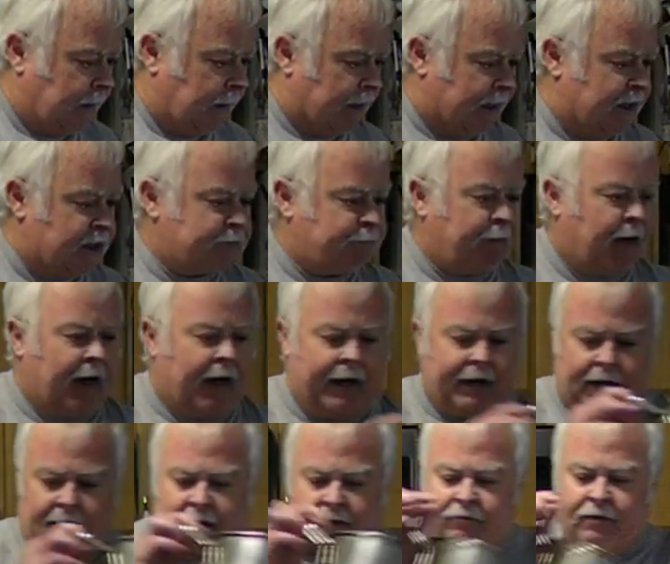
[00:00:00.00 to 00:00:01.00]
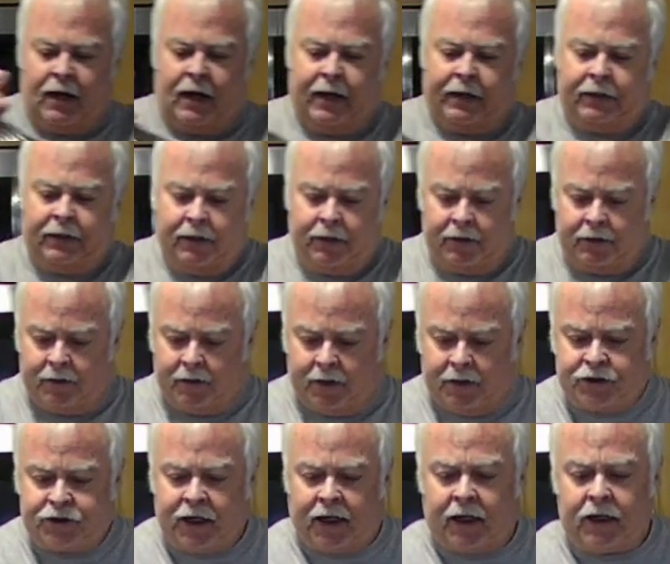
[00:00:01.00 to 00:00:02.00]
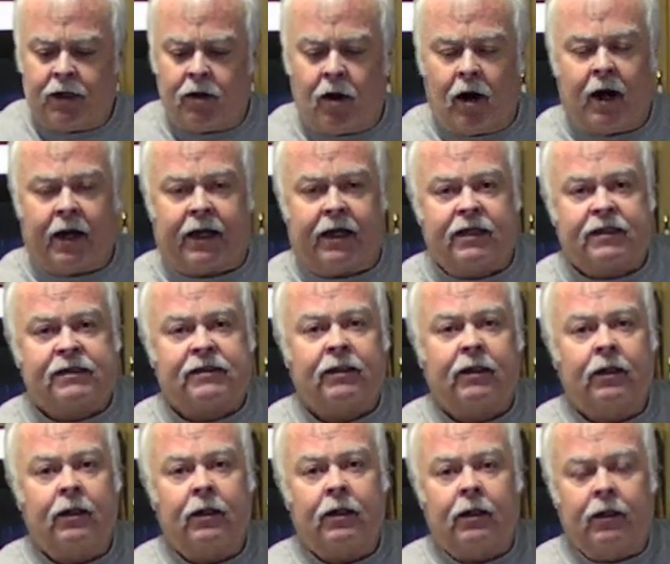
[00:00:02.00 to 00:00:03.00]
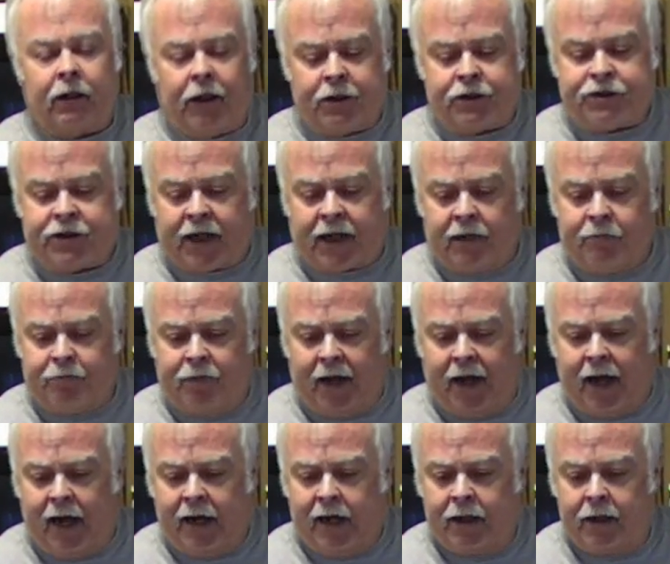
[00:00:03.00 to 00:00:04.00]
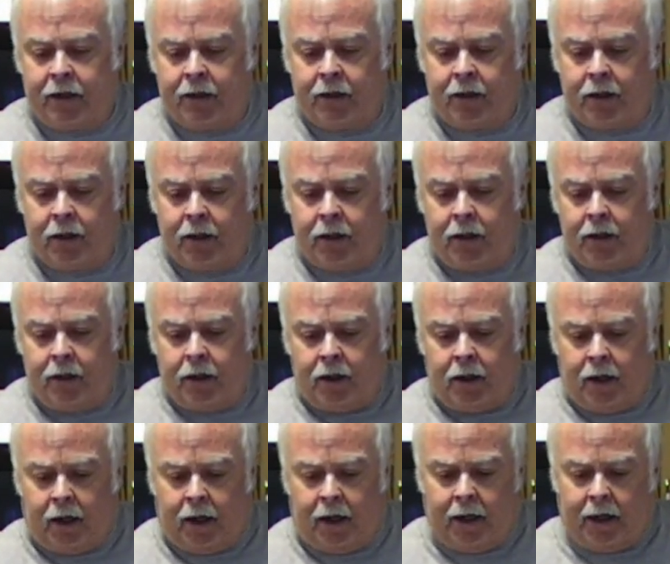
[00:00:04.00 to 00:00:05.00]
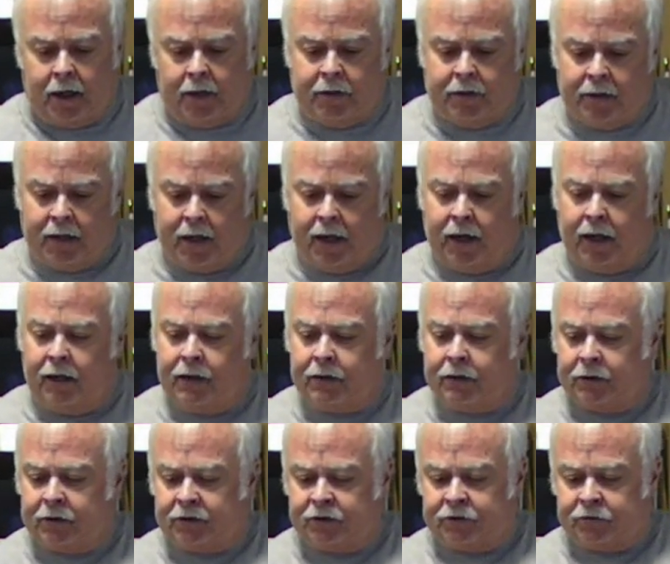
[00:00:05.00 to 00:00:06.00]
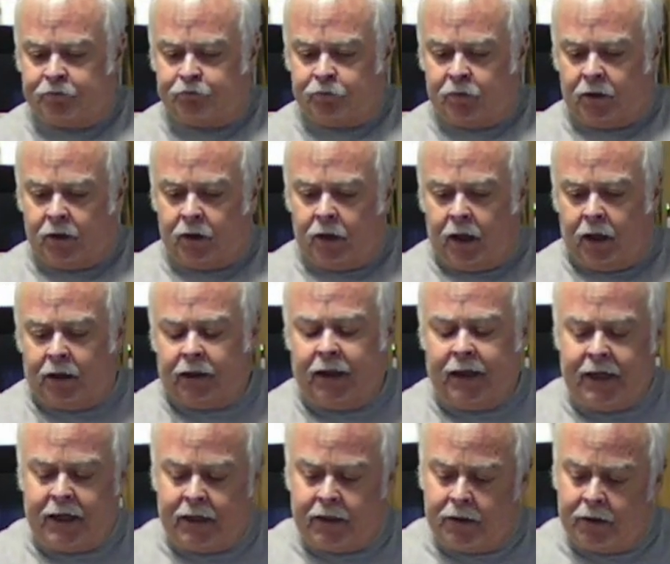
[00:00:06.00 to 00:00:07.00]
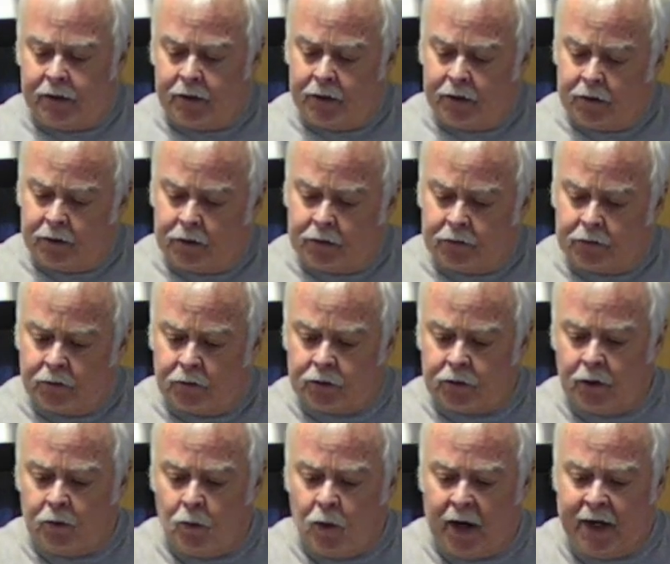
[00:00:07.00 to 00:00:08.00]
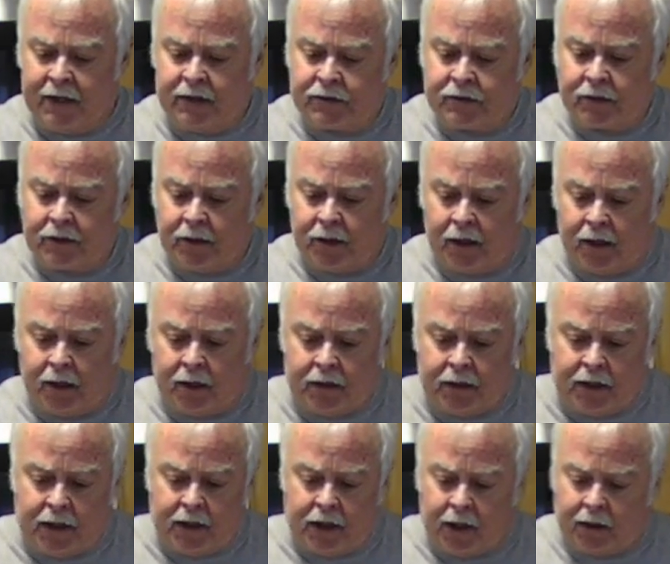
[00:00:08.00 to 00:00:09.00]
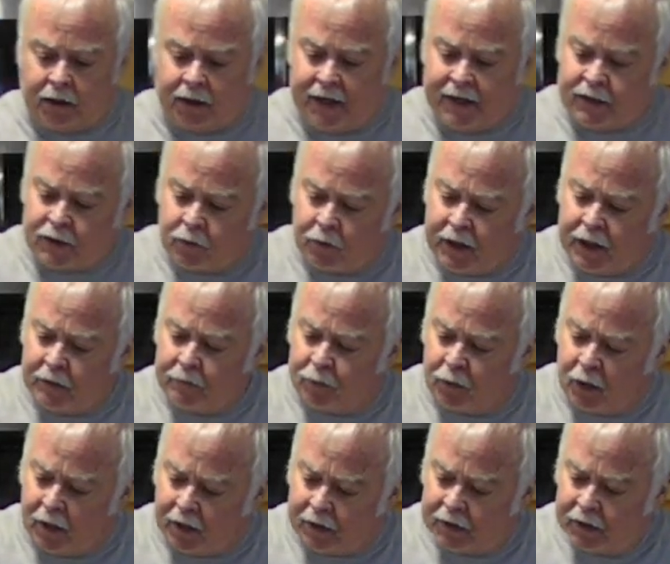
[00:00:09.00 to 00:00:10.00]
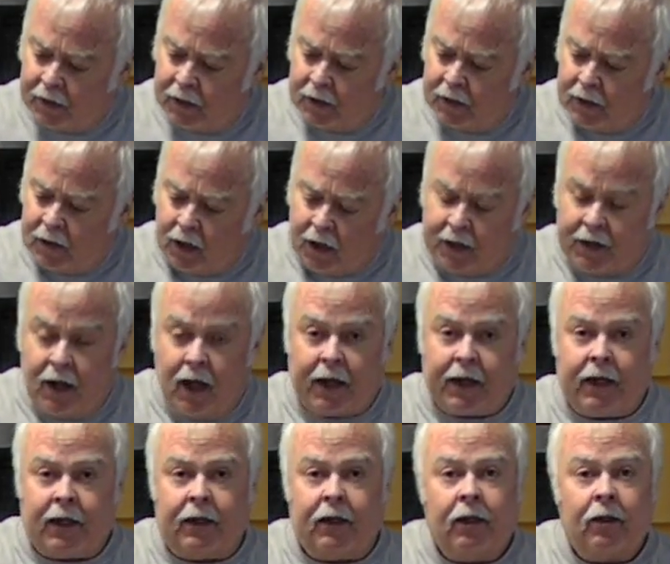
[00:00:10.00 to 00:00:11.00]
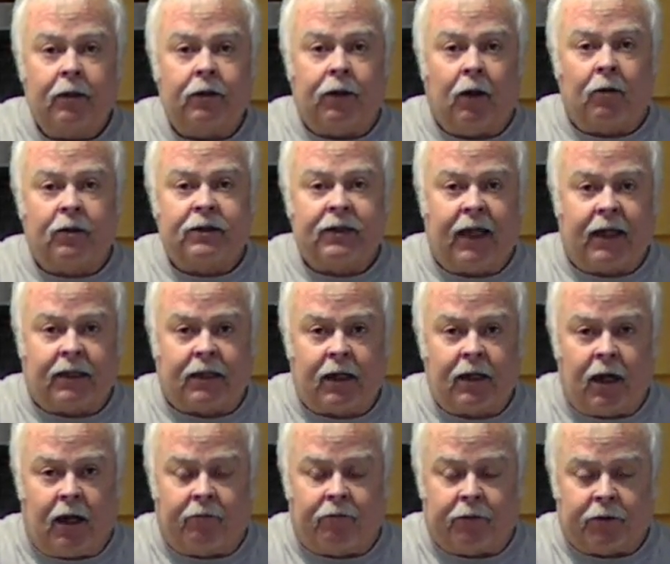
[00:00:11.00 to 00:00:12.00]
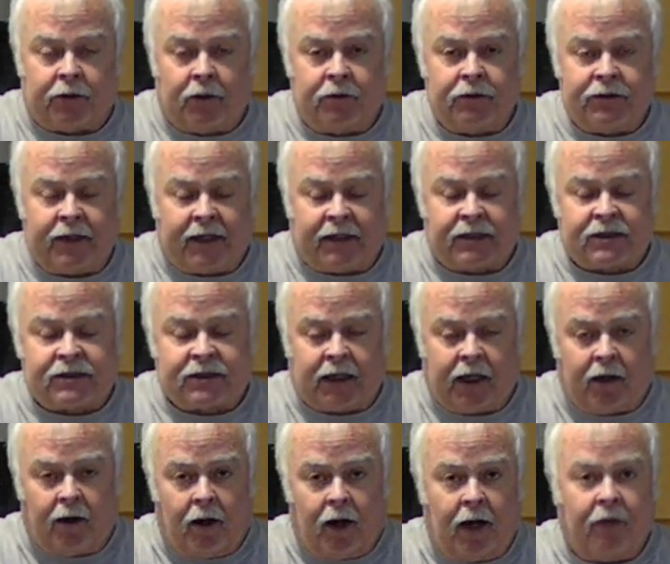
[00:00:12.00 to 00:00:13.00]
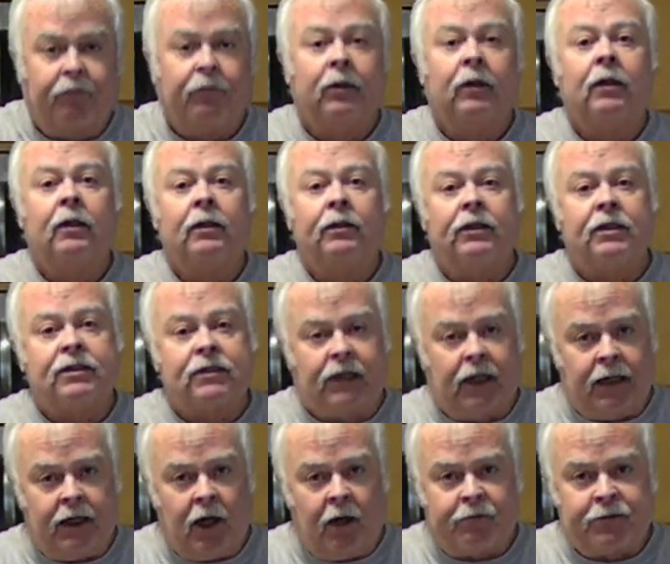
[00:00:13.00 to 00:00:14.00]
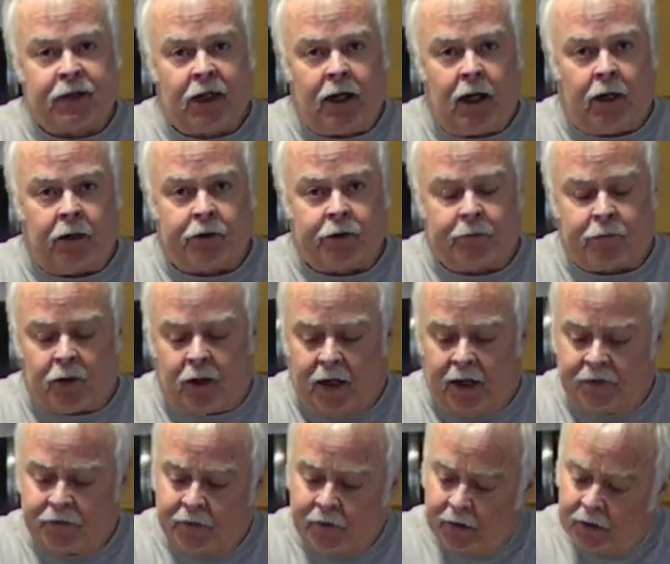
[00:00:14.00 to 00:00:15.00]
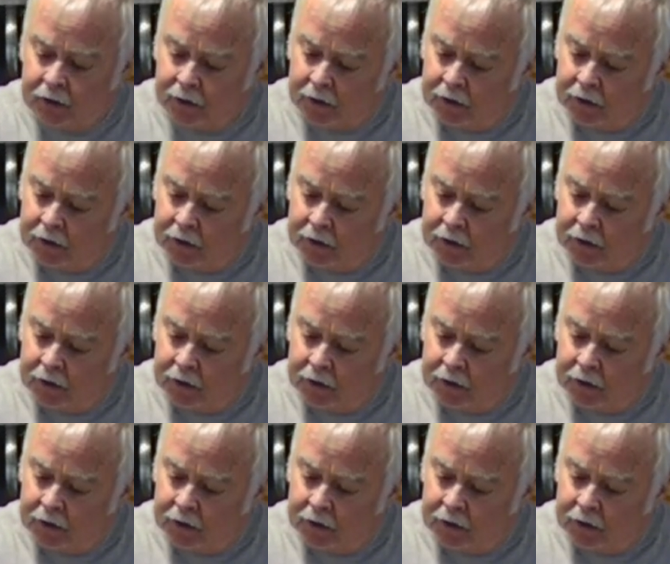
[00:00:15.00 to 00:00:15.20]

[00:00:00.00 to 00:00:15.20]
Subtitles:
In this pot, I've got a chicken carcass, a chicken back, and a leek, the white and the light green part, an onion. Don't take the skin off. The skin helps to color the broth.